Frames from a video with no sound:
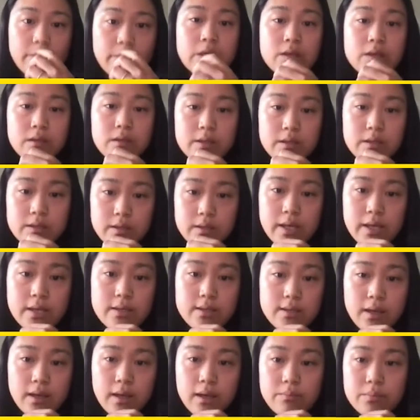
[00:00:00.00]
mean, in this
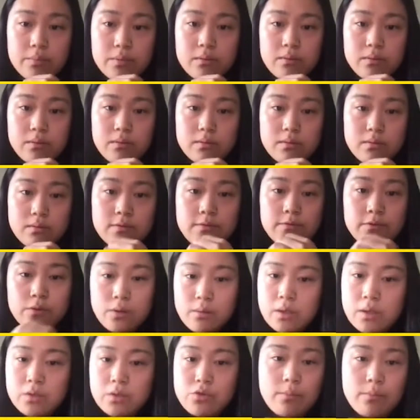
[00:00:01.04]
case, so
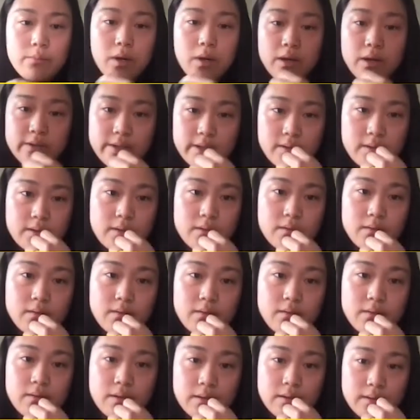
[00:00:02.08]
for Mandarin process,
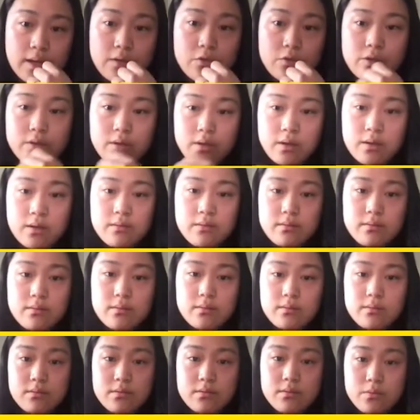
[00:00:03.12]
it's actually not
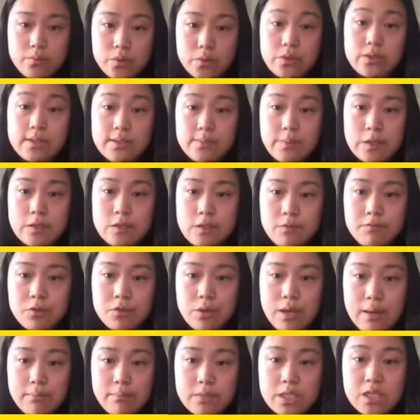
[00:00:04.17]
super expensive
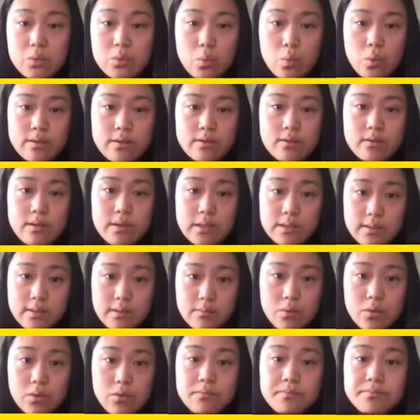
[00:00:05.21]
to update one
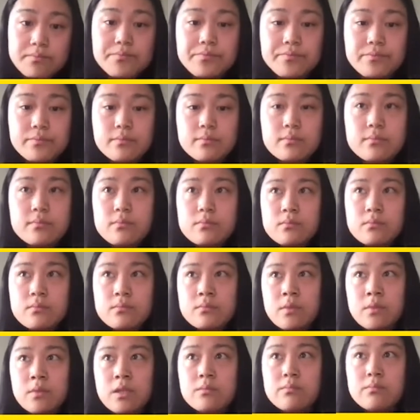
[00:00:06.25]
example,
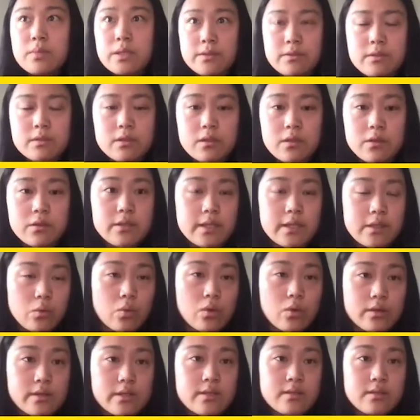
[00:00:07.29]
but still
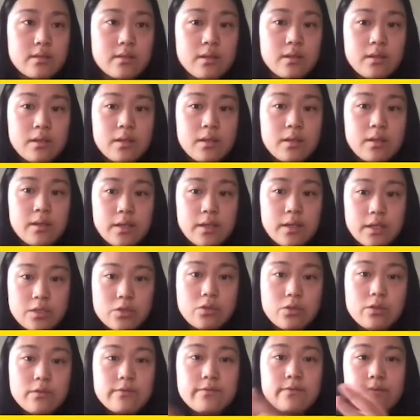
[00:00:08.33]
it works.
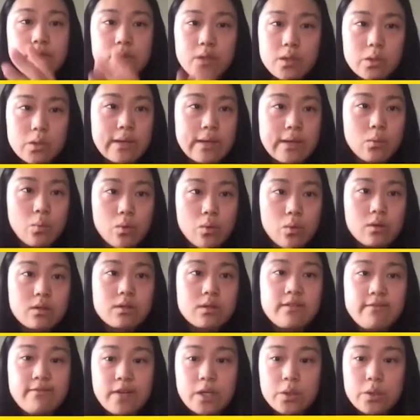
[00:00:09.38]
It sort of like
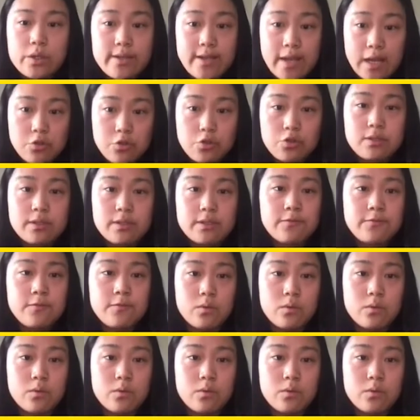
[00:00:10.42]
work very naturally